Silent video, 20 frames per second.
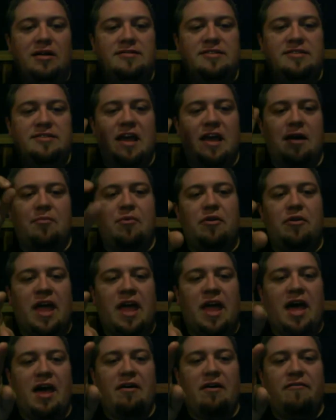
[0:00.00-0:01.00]
Tamara, they
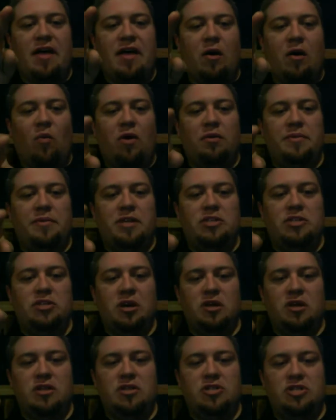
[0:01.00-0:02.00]
have that 1 mint
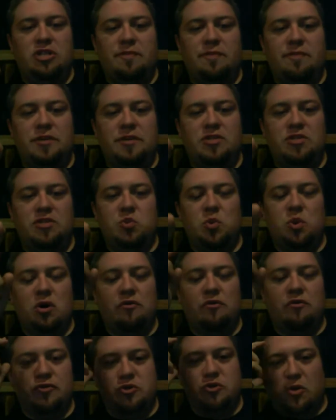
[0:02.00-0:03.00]
chocolate chip. It's
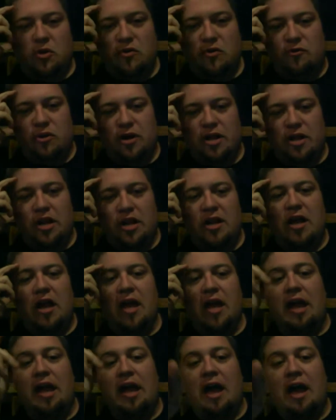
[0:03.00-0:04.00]
12 for
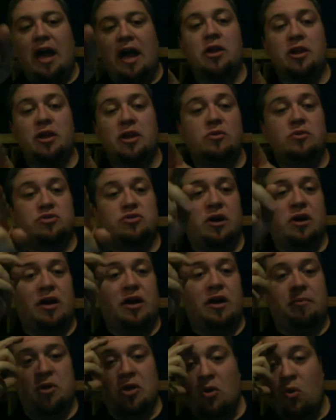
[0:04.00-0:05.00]
$24.99. I'm gonna
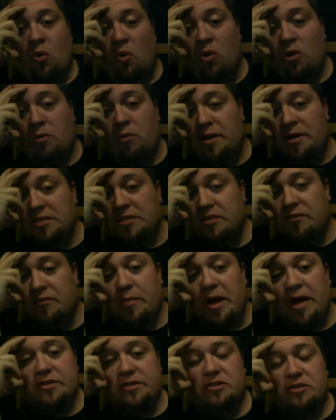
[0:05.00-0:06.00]
go order myself a
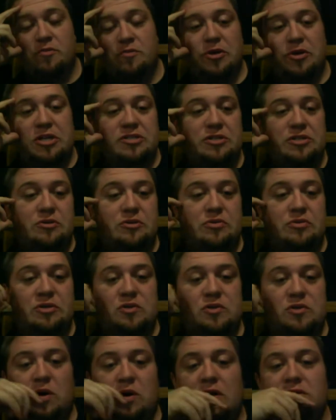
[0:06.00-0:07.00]
box here pretty soon
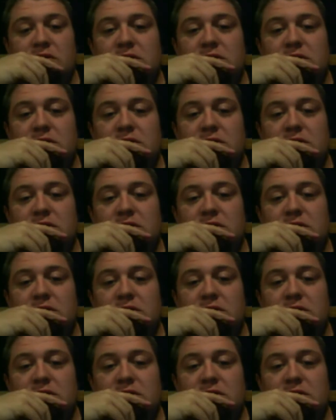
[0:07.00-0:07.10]
as well.